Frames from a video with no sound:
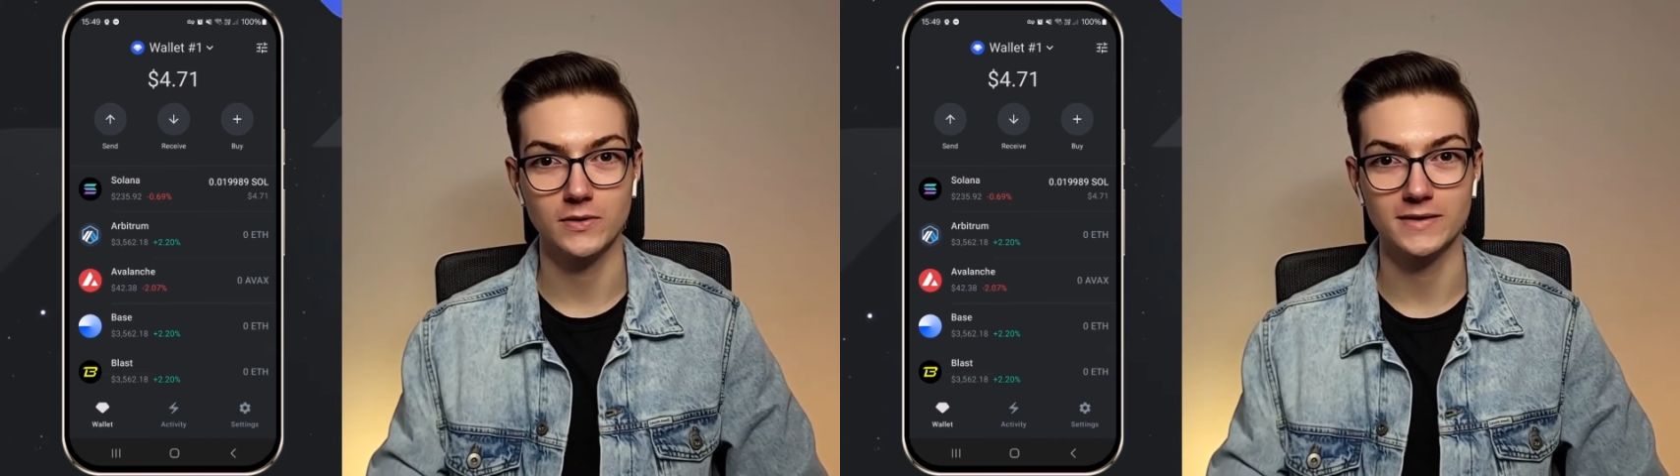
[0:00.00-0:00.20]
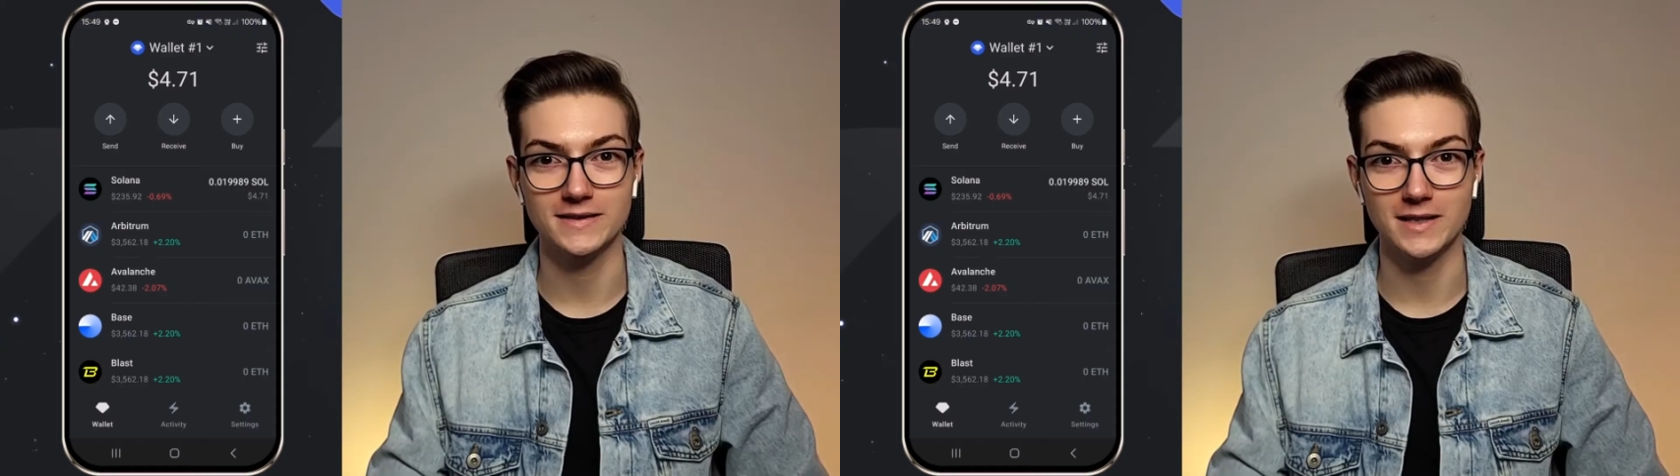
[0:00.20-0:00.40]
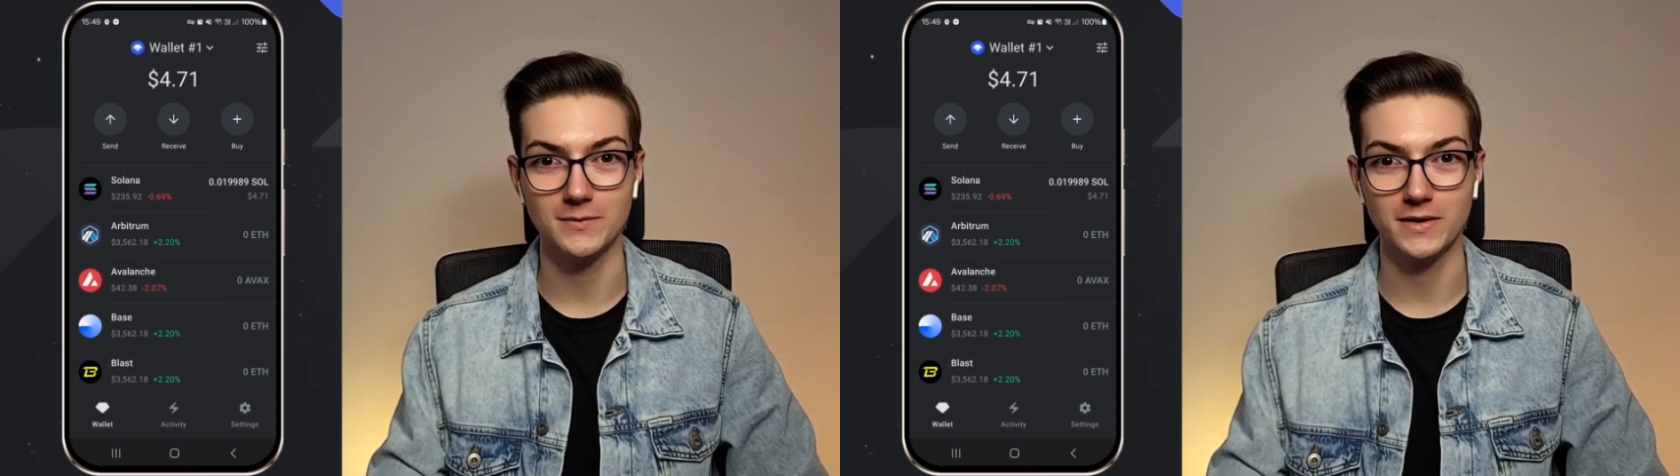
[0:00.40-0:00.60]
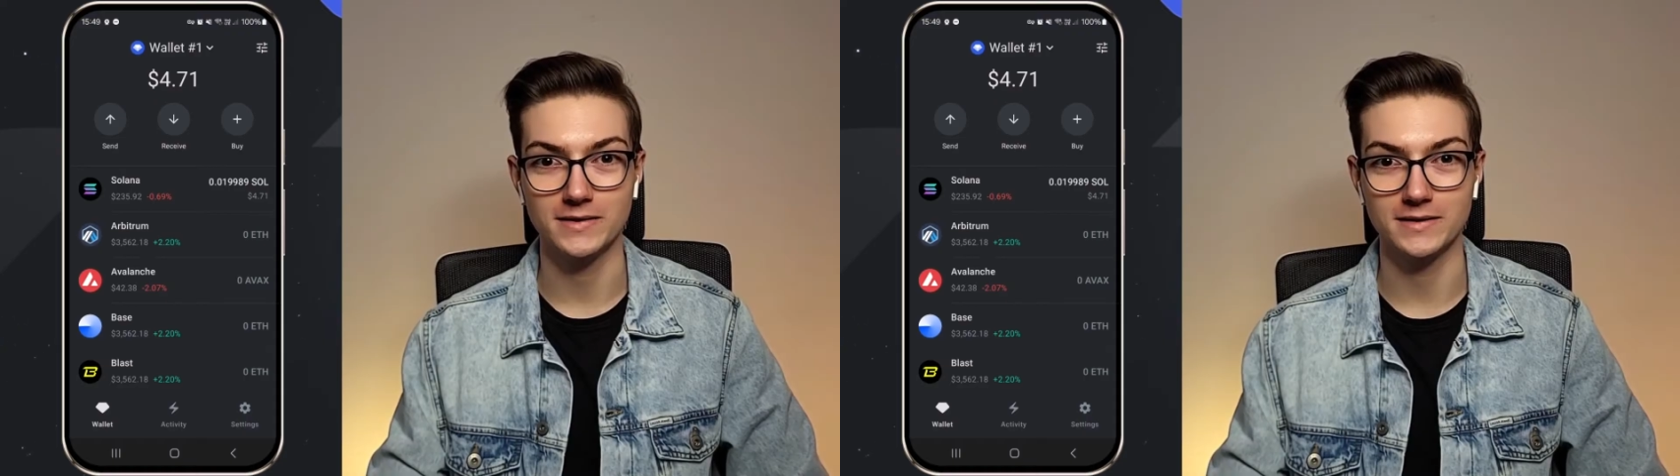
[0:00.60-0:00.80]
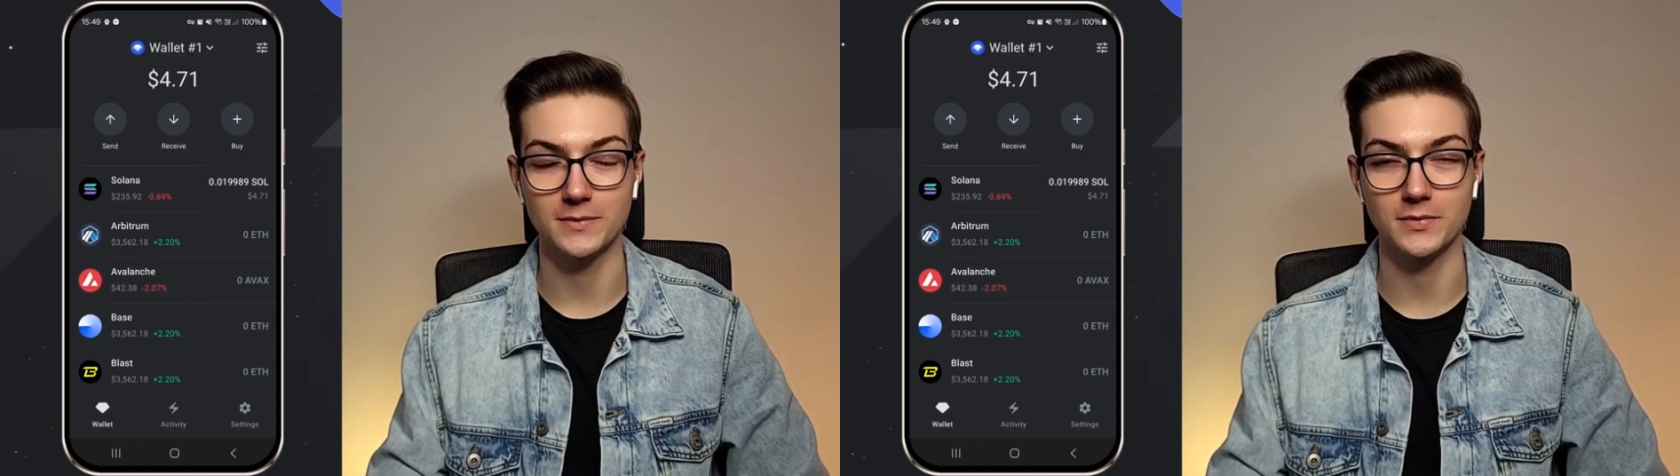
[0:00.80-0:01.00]
it step by
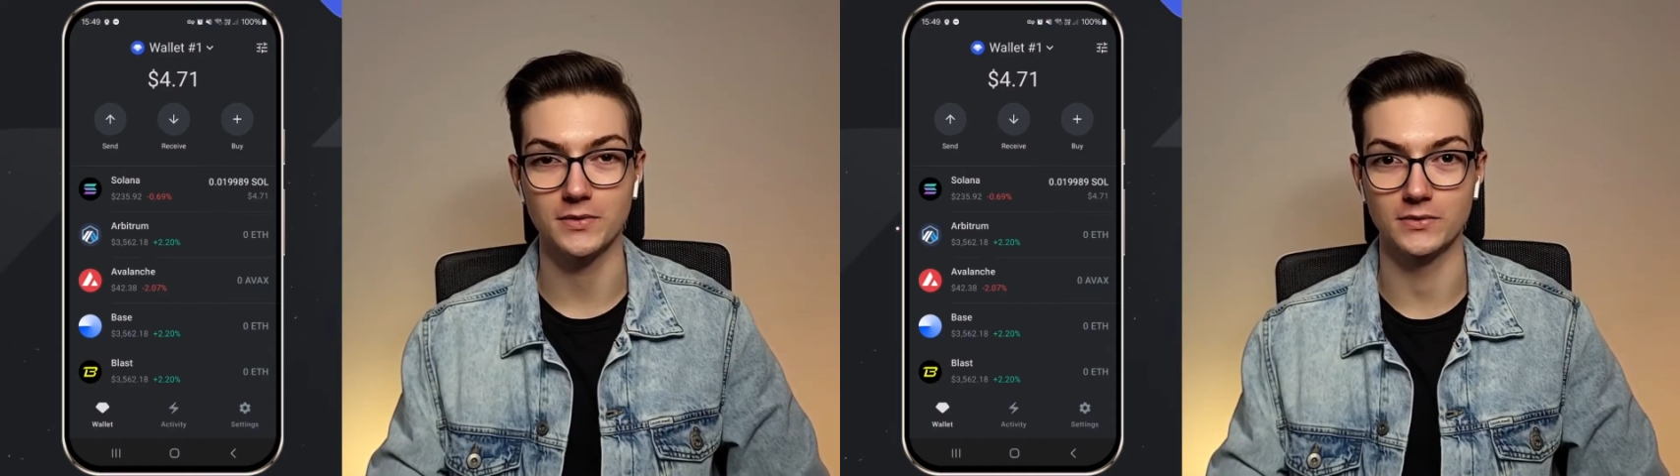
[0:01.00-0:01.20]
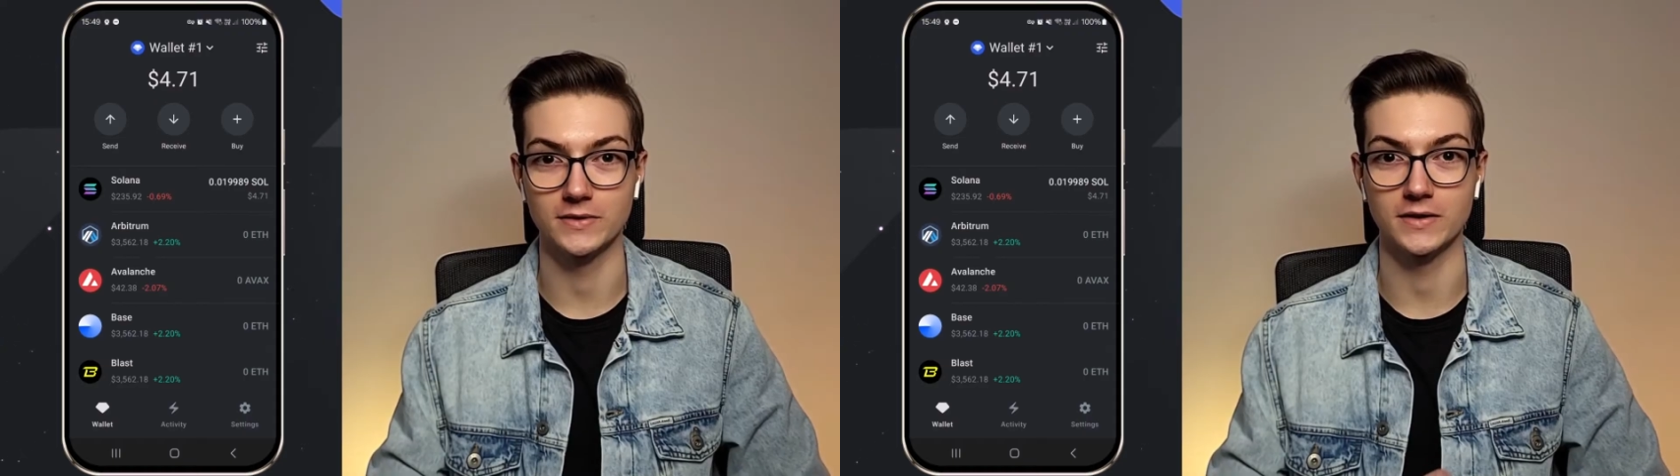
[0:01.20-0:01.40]
step using